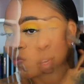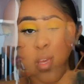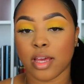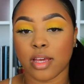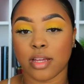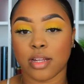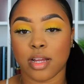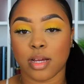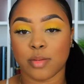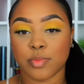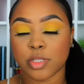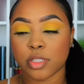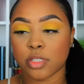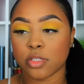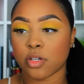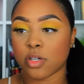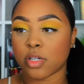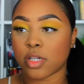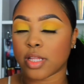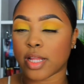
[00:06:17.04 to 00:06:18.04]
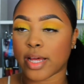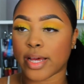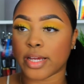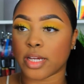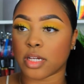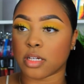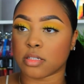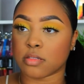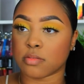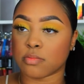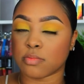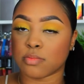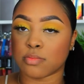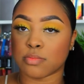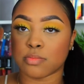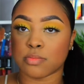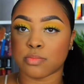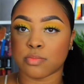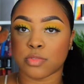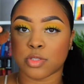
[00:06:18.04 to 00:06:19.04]
And I'm just going to like
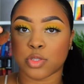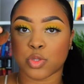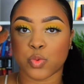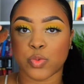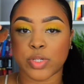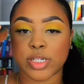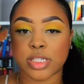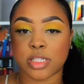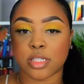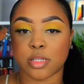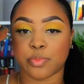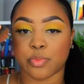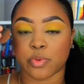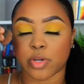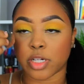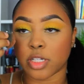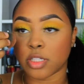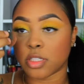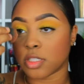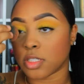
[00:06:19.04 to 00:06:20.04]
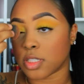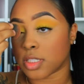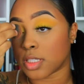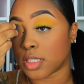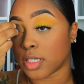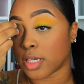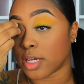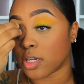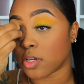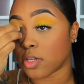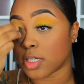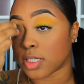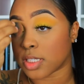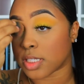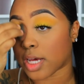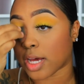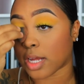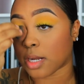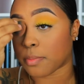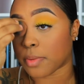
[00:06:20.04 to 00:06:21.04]
squeeze the brush just to get on the
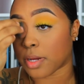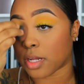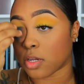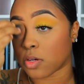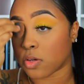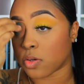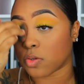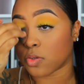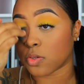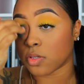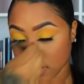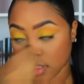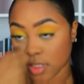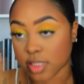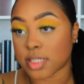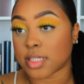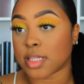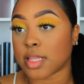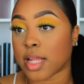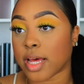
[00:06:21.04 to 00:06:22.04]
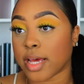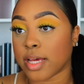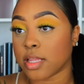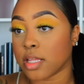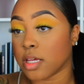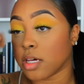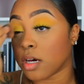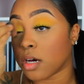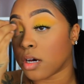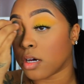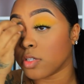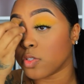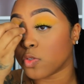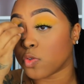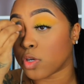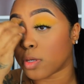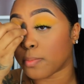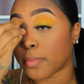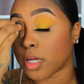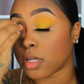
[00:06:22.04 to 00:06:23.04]
side of my nose. Just lightly
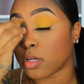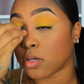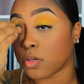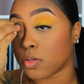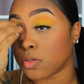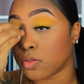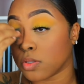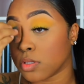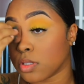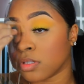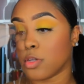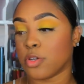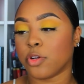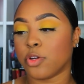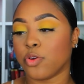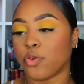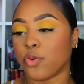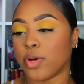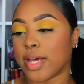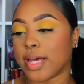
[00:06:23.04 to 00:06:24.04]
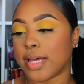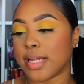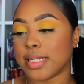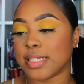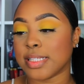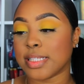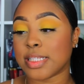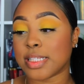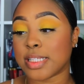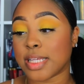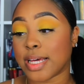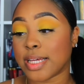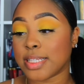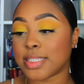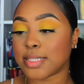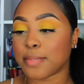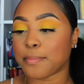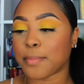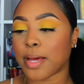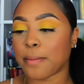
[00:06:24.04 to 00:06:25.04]
contour my nose. I'm going to go ahead and
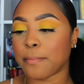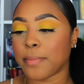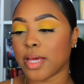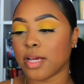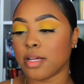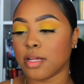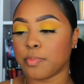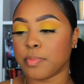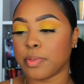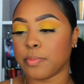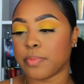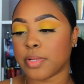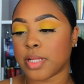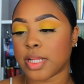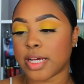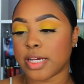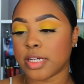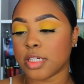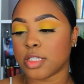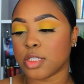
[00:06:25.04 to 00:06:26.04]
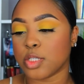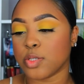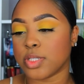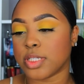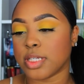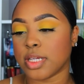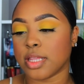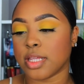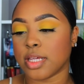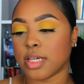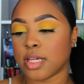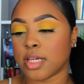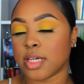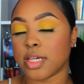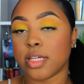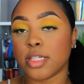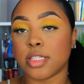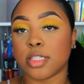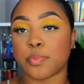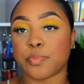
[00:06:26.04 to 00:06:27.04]
set my makeup in place using the
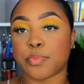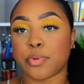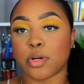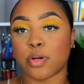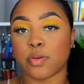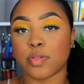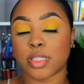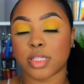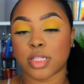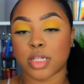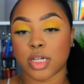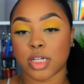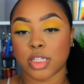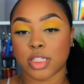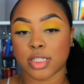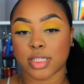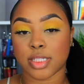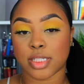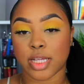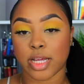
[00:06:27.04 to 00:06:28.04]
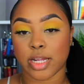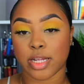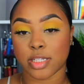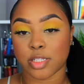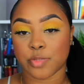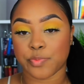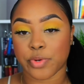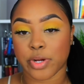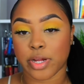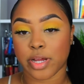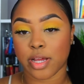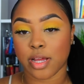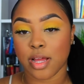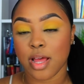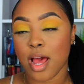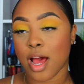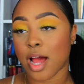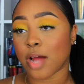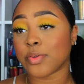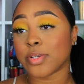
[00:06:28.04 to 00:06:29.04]
Kiss Pro Touch setting spray.
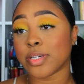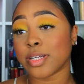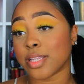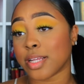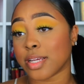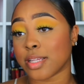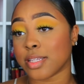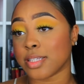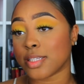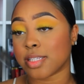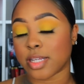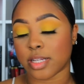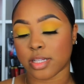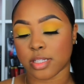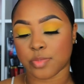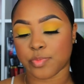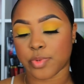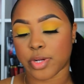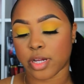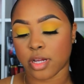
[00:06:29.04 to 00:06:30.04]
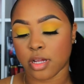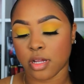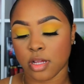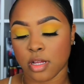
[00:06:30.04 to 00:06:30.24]
I really like this setting spray.